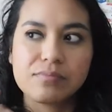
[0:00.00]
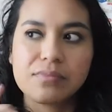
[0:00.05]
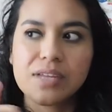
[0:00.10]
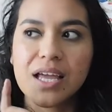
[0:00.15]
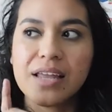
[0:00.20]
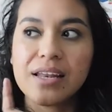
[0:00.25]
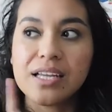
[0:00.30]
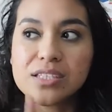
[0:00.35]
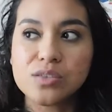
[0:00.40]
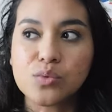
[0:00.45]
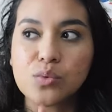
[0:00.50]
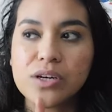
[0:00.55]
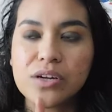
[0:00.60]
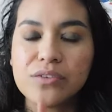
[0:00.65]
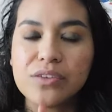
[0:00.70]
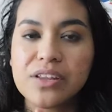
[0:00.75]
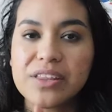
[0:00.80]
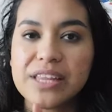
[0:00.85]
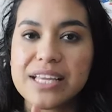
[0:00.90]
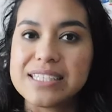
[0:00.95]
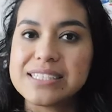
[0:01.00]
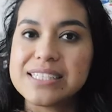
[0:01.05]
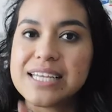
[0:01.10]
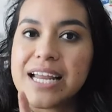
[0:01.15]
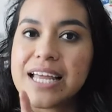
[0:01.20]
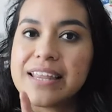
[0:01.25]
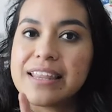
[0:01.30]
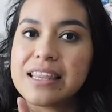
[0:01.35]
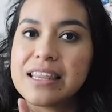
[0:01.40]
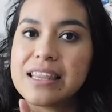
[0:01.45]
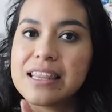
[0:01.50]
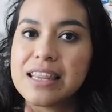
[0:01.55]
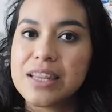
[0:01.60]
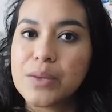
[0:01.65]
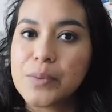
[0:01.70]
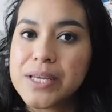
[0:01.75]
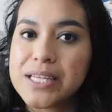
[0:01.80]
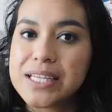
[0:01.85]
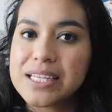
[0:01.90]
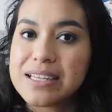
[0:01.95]
And it's one of the things that I
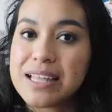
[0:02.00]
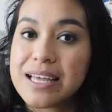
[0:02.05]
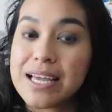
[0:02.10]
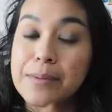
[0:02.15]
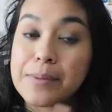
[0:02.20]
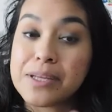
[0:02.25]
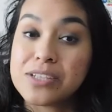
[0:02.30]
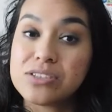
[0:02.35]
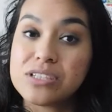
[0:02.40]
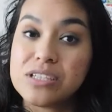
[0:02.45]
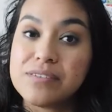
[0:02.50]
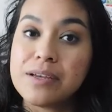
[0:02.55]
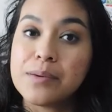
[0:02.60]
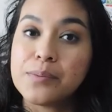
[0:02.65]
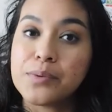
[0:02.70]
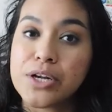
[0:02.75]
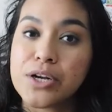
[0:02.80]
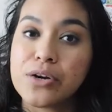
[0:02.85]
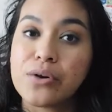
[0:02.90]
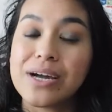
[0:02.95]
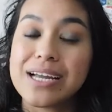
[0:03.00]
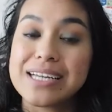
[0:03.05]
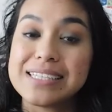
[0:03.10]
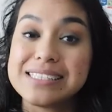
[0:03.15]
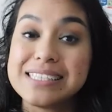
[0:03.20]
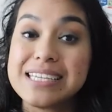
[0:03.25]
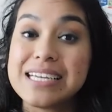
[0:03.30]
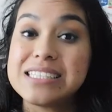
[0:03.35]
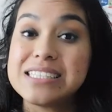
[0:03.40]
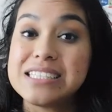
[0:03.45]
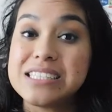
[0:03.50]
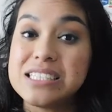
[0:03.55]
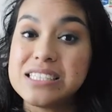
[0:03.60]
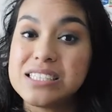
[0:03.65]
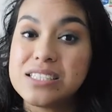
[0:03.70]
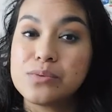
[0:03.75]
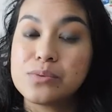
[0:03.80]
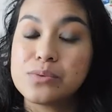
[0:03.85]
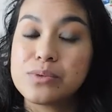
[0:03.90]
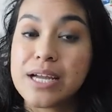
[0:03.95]
really like about Cynthia Garcia. She
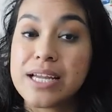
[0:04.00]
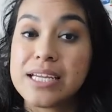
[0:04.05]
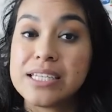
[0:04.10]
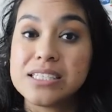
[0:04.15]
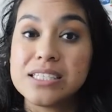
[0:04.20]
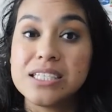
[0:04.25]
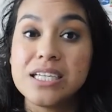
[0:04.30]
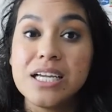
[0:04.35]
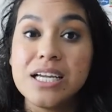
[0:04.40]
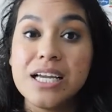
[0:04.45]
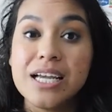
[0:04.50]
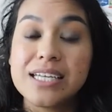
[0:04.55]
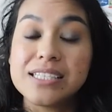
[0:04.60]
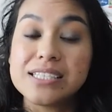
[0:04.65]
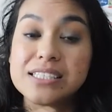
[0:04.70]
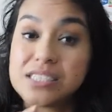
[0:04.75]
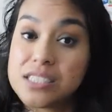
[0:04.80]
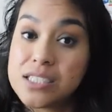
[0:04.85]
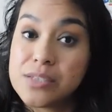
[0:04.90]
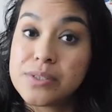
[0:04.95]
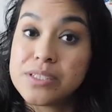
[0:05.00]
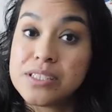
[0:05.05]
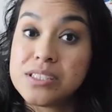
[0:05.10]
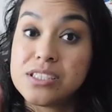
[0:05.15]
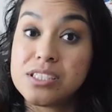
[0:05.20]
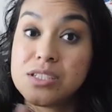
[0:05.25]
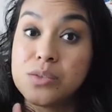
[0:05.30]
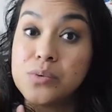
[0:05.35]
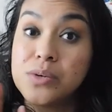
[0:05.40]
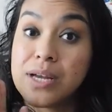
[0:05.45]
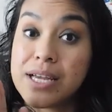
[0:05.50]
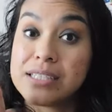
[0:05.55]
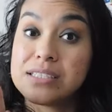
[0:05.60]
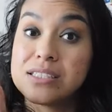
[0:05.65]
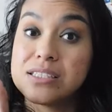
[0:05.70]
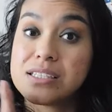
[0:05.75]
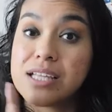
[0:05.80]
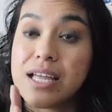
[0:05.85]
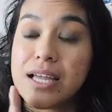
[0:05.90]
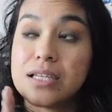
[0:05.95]
doesn't write series, she
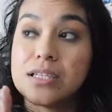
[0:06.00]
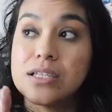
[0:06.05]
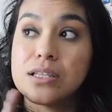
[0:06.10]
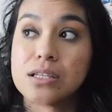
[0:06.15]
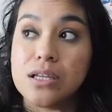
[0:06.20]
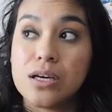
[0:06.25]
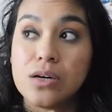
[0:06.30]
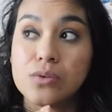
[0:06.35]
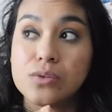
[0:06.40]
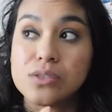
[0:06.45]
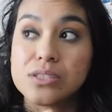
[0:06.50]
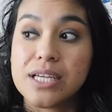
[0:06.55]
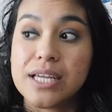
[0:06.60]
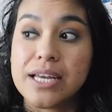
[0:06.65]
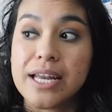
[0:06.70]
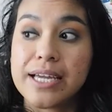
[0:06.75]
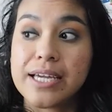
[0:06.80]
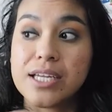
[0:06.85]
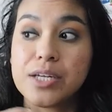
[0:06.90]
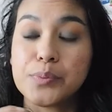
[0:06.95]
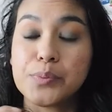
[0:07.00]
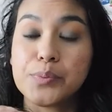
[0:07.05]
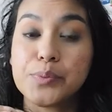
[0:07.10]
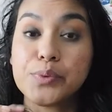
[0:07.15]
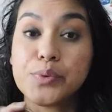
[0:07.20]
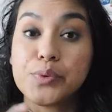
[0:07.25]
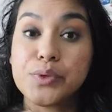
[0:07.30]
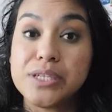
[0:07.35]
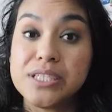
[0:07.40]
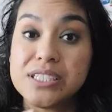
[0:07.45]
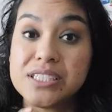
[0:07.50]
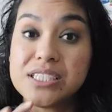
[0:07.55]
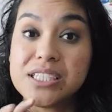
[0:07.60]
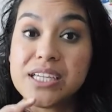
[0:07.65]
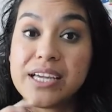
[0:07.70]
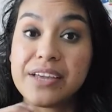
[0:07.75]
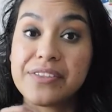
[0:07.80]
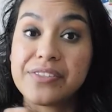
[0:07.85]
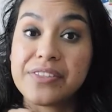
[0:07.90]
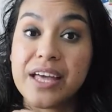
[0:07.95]
writes standalones, and I can
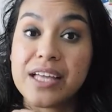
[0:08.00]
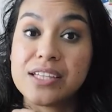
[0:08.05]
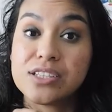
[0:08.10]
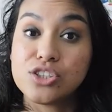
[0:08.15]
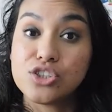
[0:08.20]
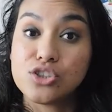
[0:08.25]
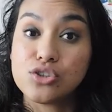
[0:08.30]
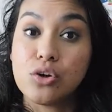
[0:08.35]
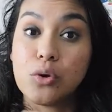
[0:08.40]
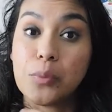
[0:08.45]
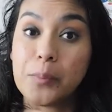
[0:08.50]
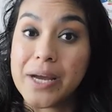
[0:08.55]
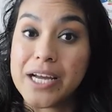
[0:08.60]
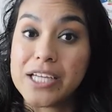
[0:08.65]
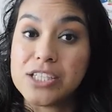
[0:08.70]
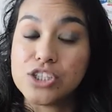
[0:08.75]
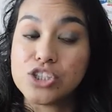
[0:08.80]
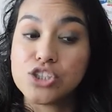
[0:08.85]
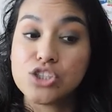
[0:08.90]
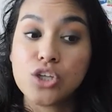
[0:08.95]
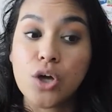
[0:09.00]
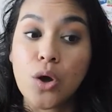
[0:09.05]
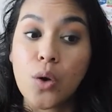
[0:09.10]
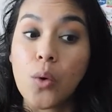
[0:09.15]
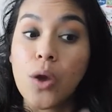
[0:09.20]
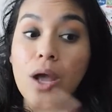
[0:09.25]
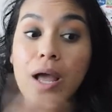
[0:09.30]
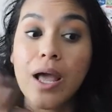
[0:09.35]
appreciate that so much. So